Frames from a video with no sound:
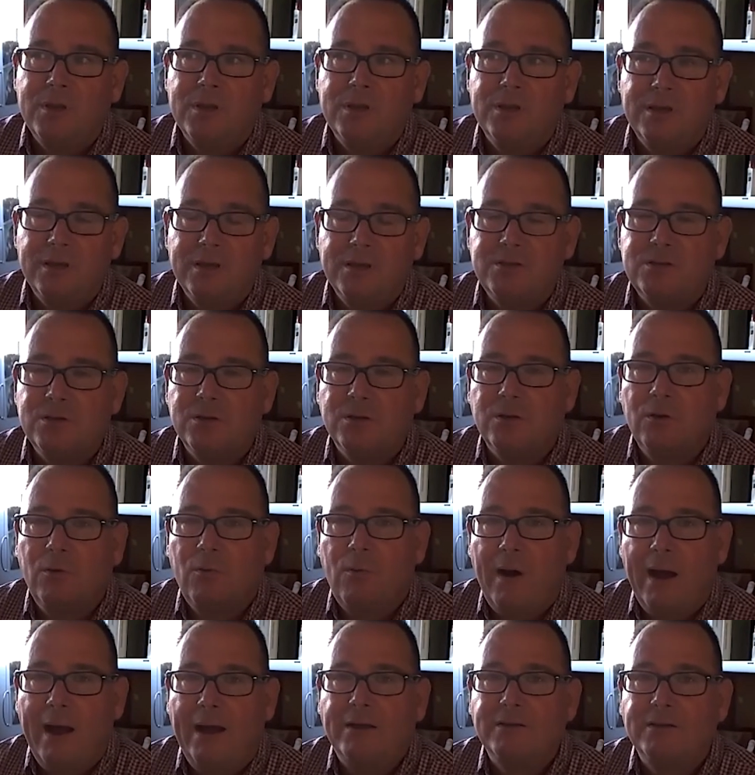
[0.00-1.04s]
it took a
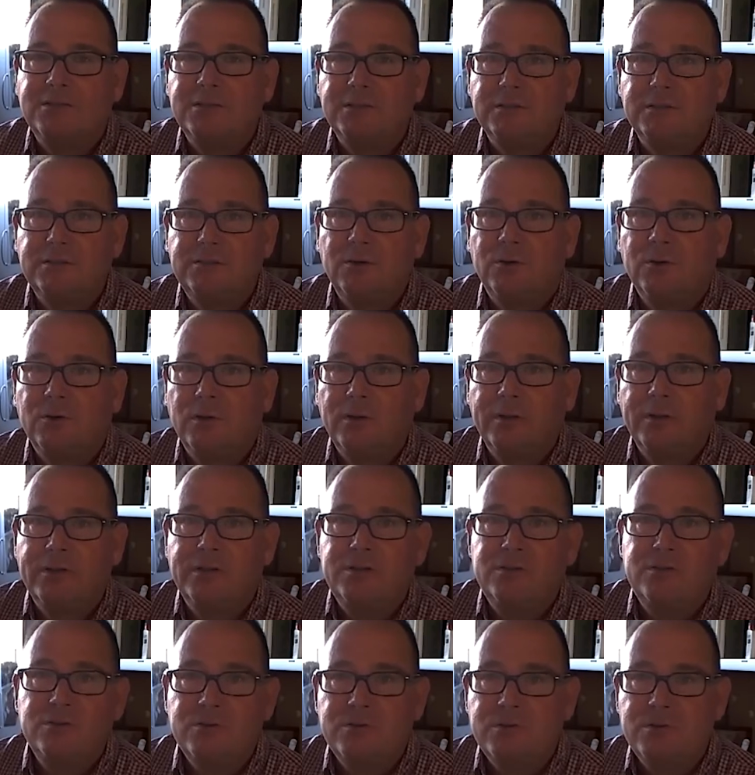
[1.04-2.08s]
while to
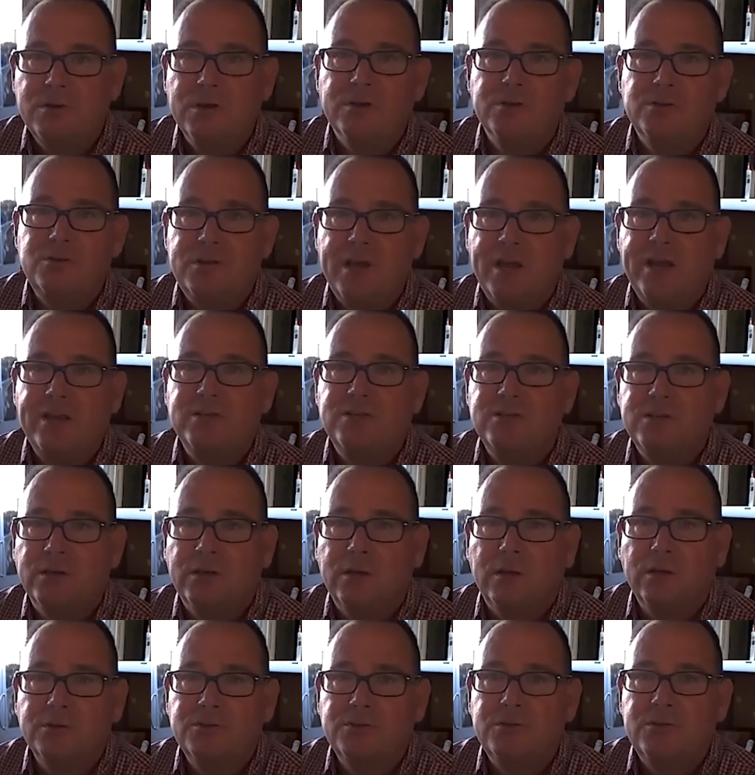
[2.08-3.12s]
totally, change the
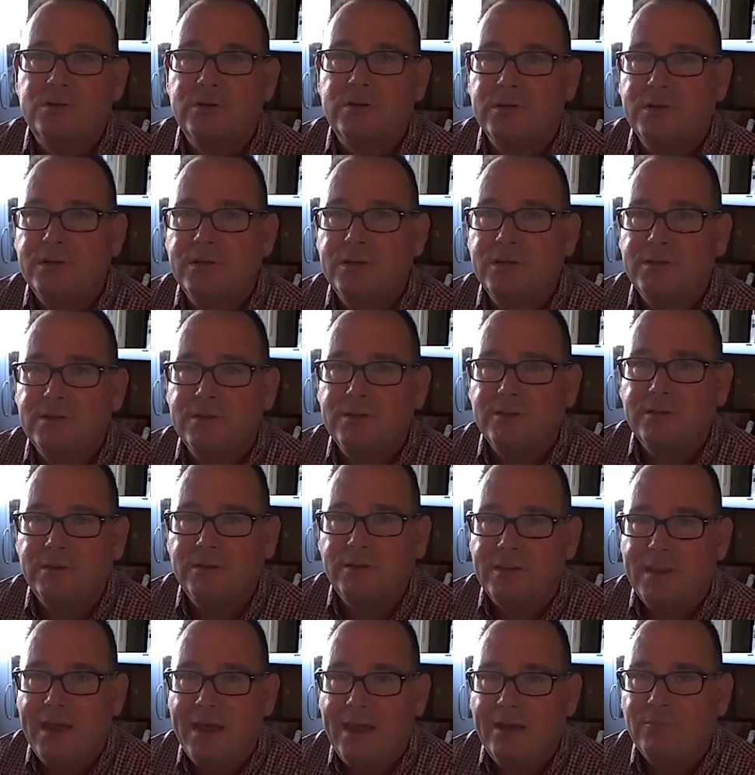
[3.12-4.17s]
culture in
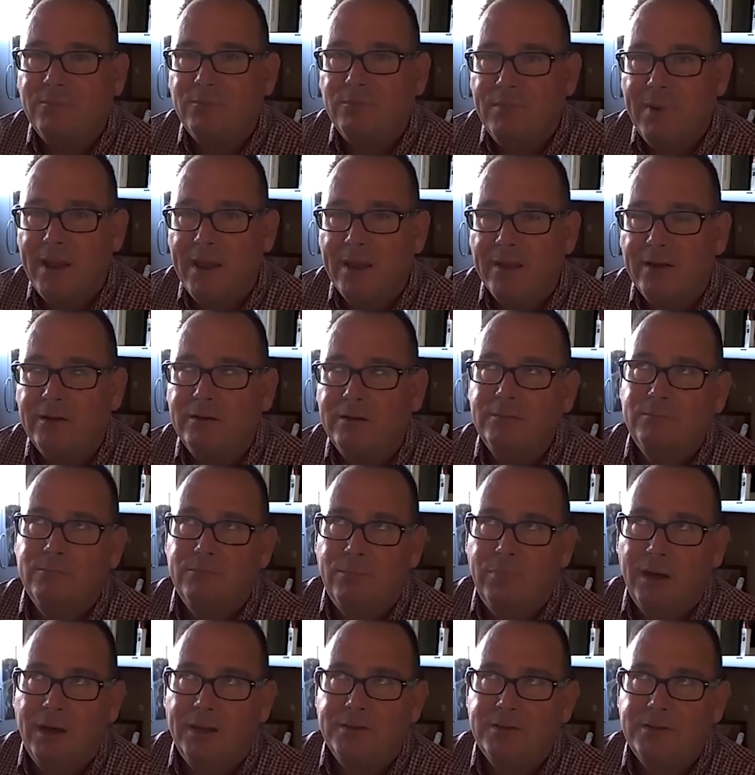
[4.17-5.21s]
that manner.
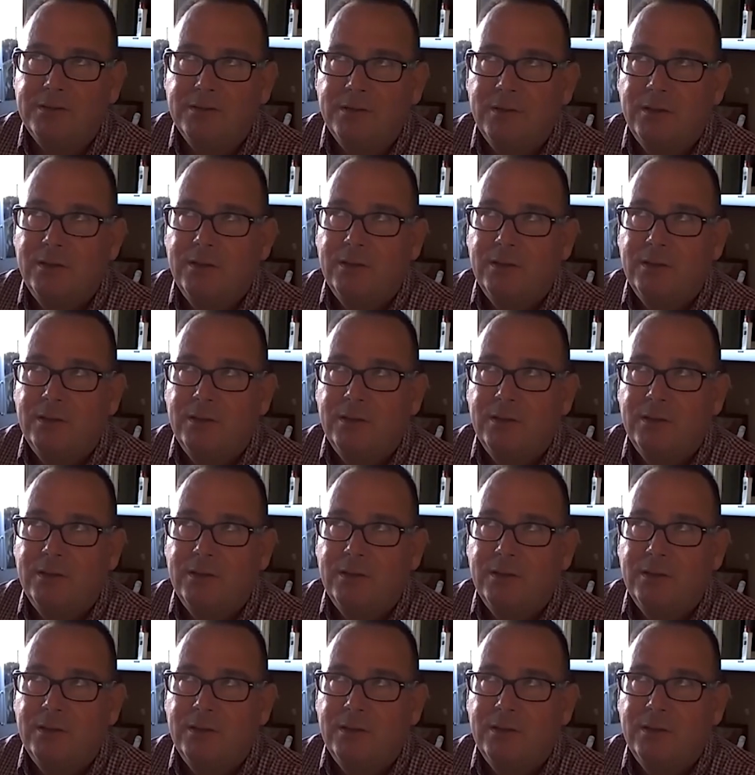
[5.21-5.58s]
But